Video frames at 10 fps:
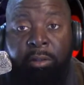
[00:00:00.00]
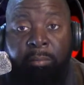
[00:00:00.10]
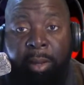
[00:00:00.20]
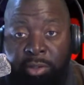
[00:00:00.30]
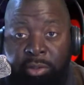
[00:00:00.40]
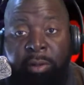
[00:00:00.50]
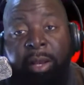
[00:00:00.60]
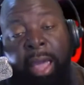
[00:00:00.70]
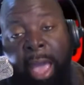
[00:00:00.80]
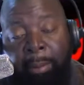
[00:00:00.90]
to make sure
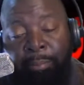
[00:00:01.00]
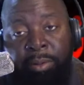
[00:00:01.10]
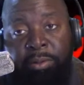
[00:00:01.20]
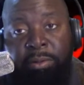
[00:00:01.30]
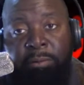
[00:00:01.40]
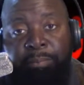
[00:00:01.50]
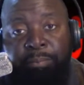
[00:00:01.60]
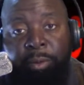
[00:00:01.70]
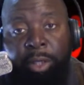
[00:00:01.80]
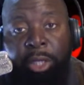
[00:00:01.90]
that happens.
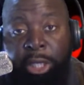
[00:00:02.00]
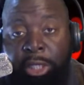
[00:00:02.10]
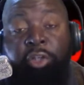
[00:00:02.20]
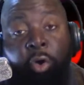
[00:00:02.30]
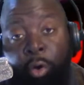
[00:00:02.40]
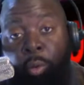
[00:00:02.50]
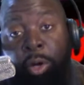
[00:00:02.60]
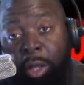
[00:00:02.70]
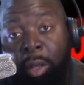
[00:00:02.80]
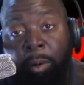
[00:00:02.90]
And he's going to
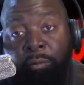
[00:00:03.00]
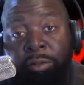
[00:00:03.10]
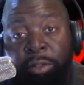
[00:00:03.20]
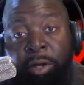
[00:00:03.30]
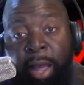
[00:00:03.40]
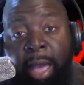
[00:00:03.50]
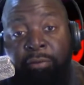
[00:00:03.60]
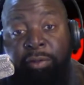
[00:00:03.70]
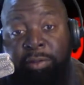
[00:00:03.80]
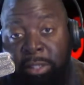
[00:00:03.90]
want to come over to their
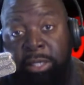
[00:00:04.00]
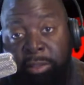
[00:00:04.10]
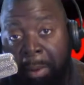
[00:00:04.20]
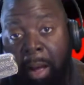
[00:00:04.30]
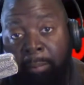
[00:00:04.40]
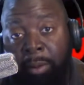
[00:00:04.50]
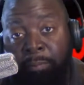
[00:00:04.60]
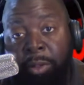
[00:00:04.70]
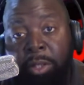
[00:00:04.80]
house to see his mama.